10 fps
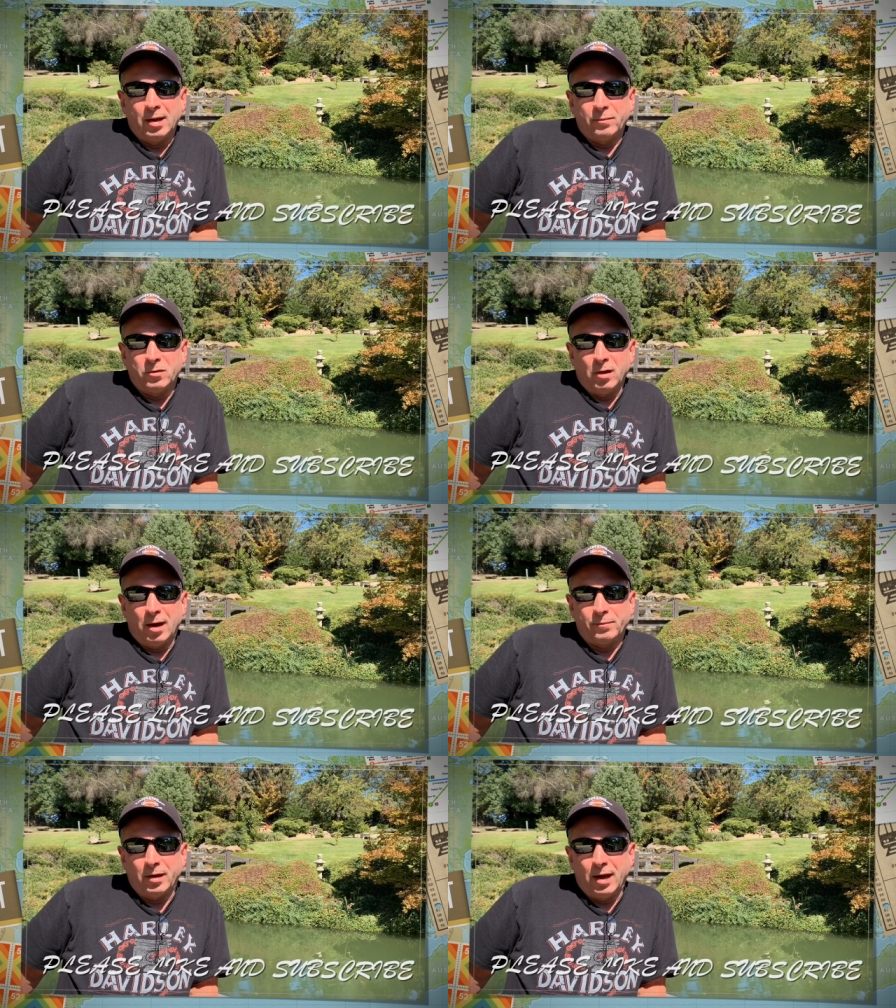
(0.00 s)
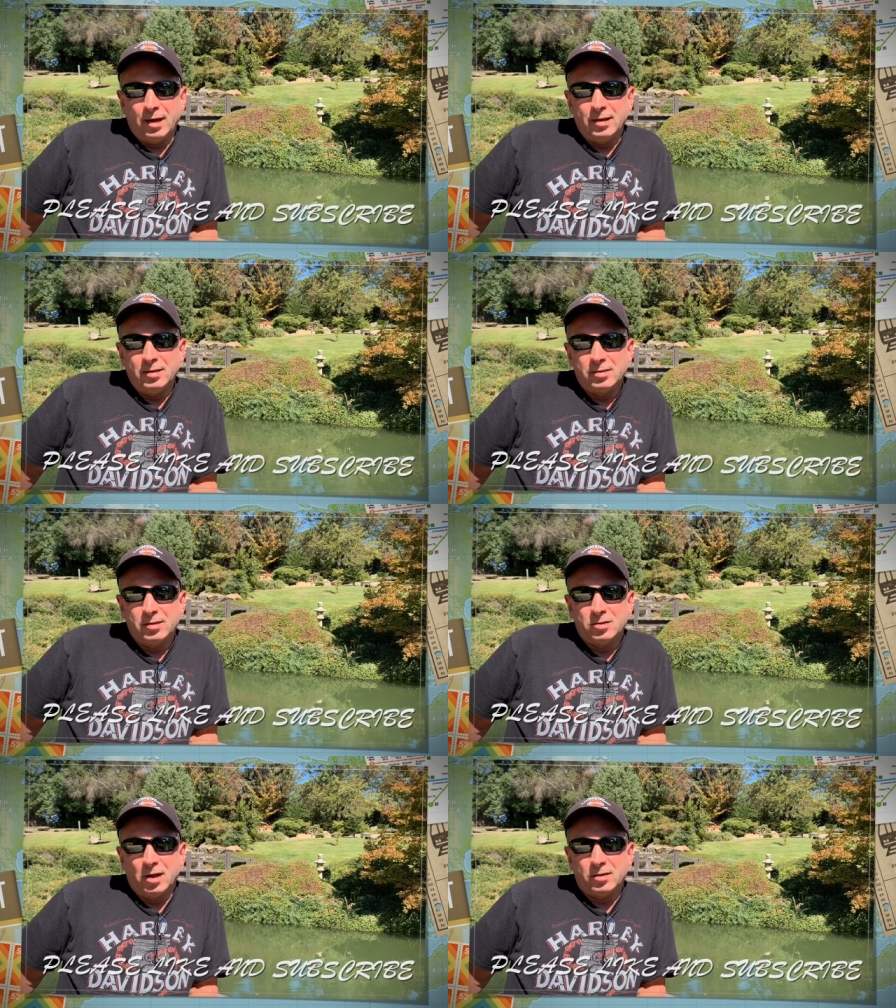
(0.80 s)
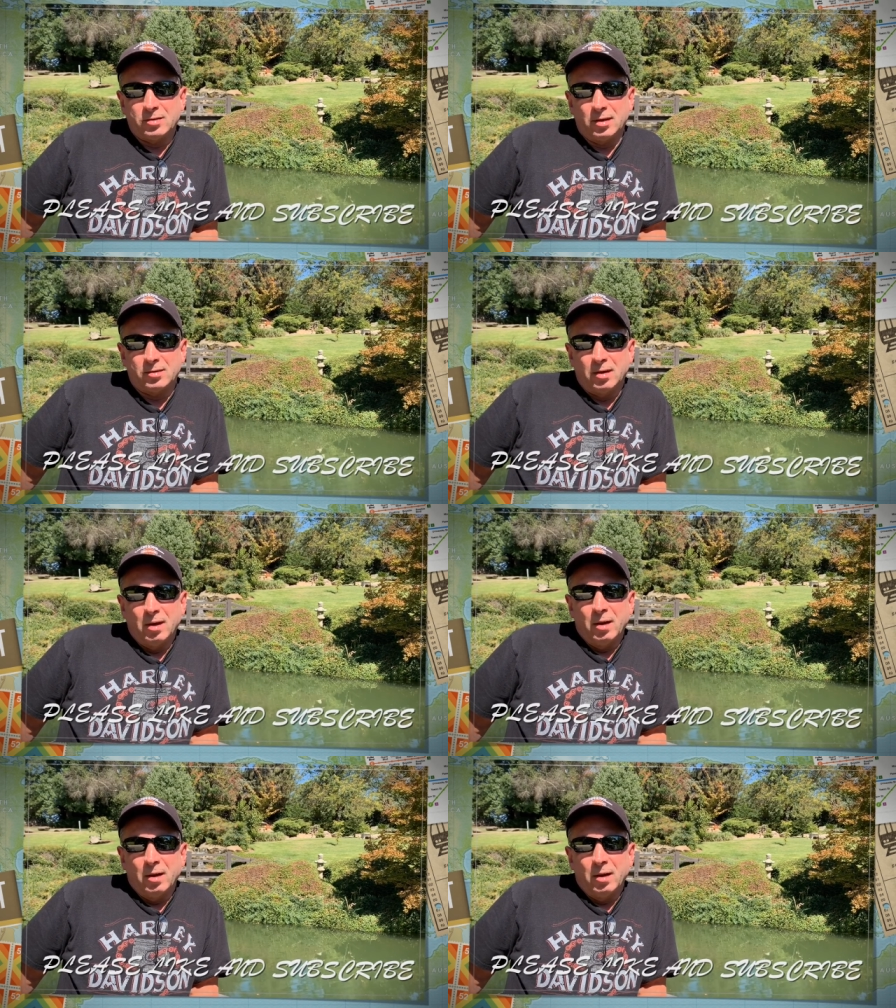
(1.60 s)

And if you have any suggestions,